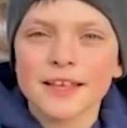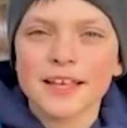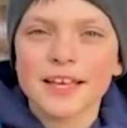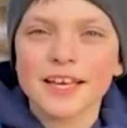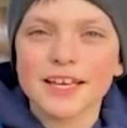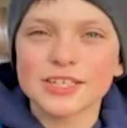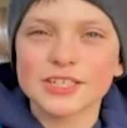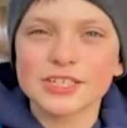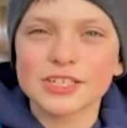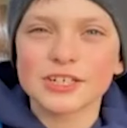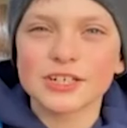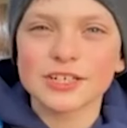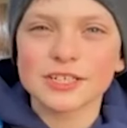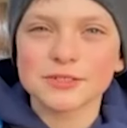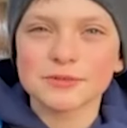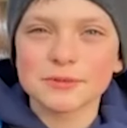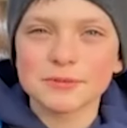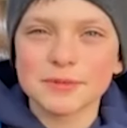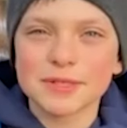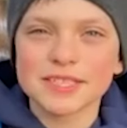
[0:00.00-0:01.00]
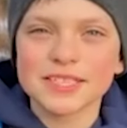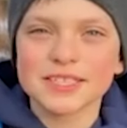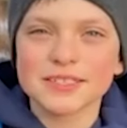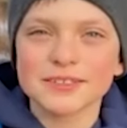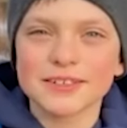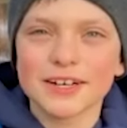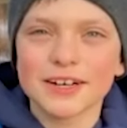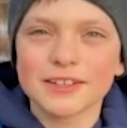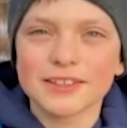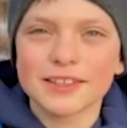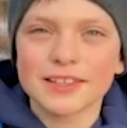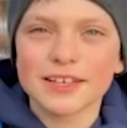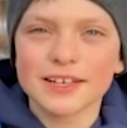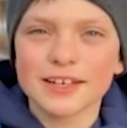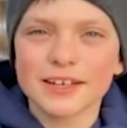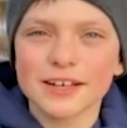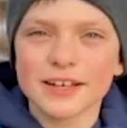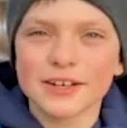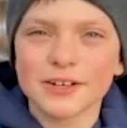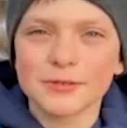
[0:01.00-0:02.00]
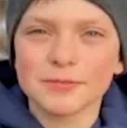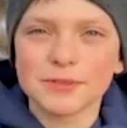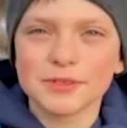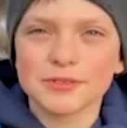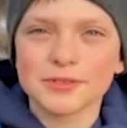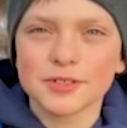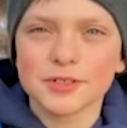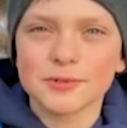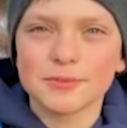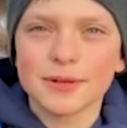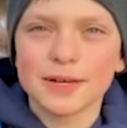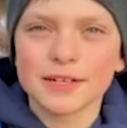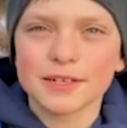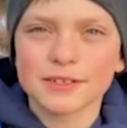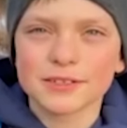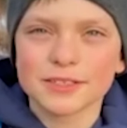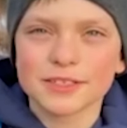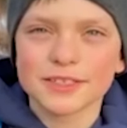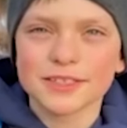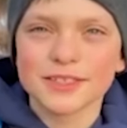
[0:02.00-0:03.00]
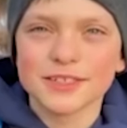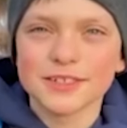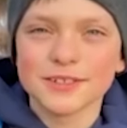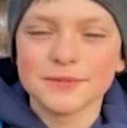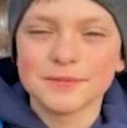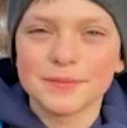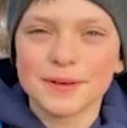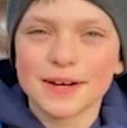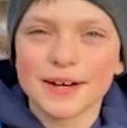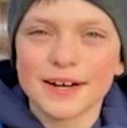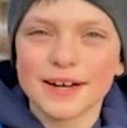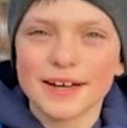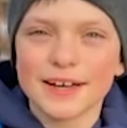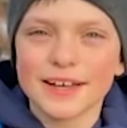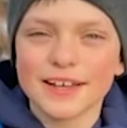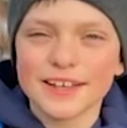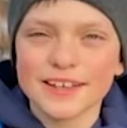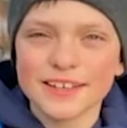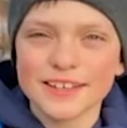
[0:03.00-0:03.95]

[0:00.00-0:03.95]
Hey Josh, we miss you out there. I hope you feel better soon. Bye.